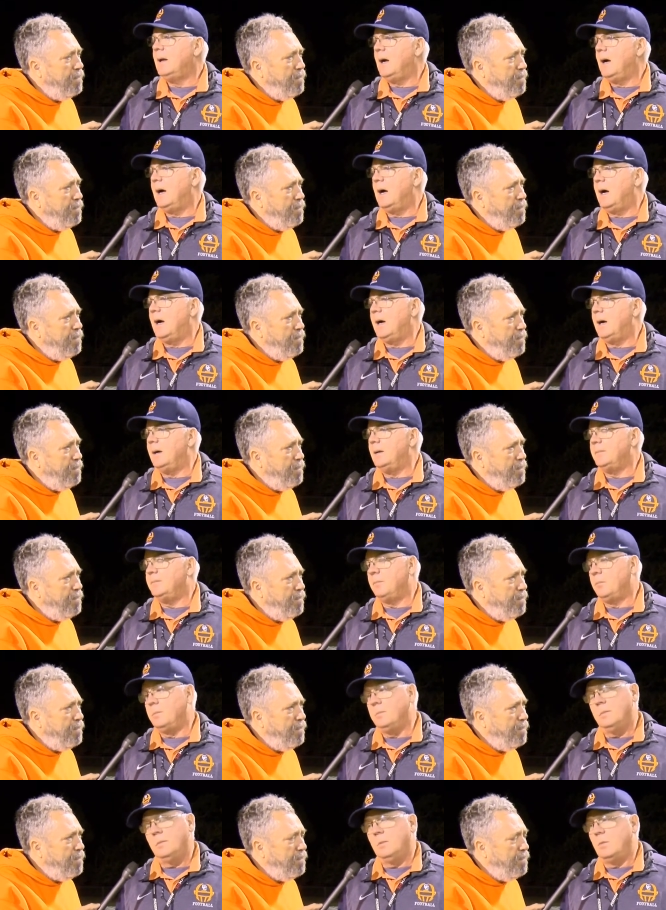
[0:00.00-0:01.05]
Speaker 1: uh,
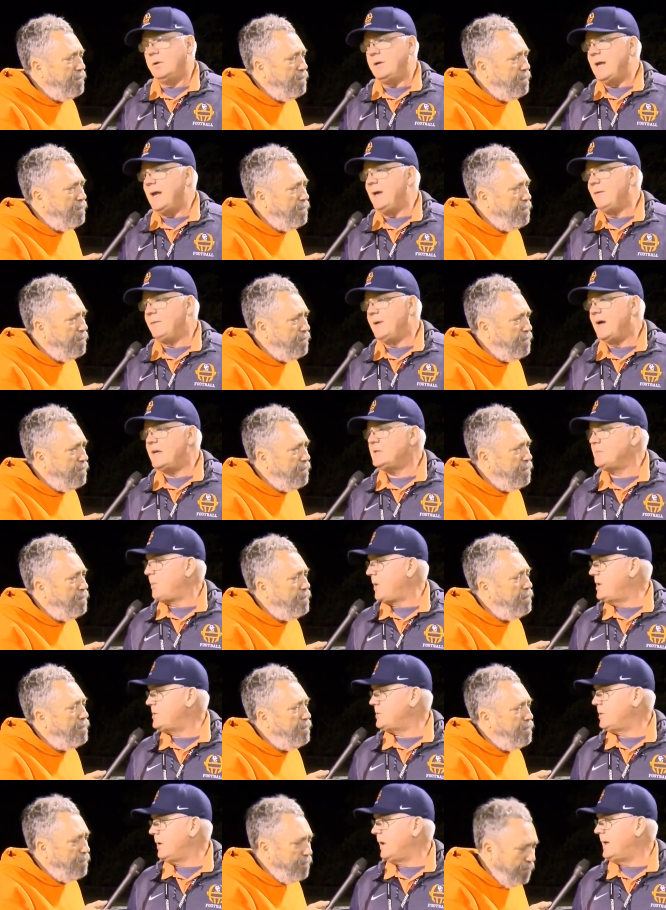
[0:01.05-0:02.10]
when you have nice
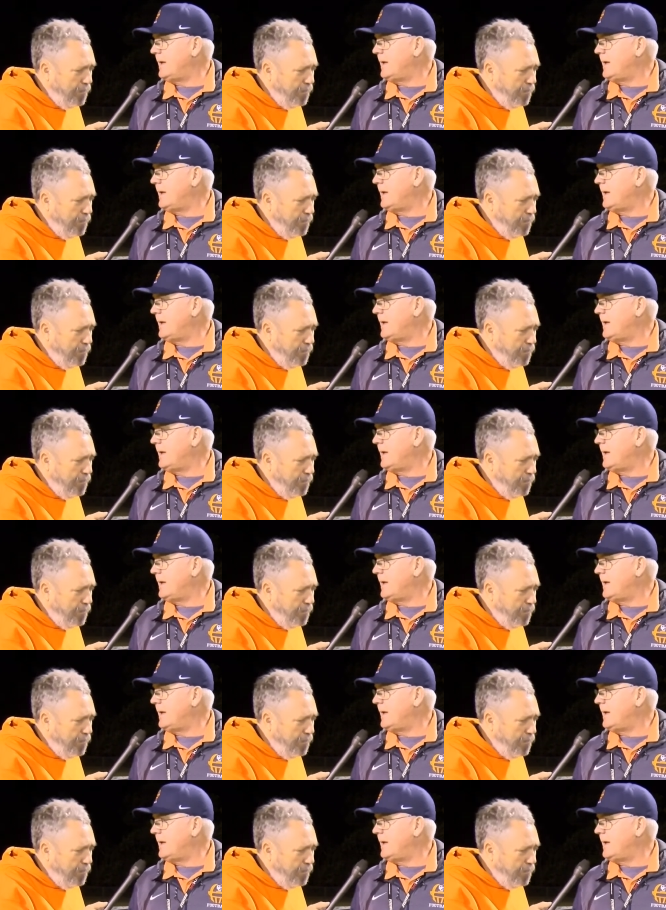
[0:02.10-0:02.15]
pressure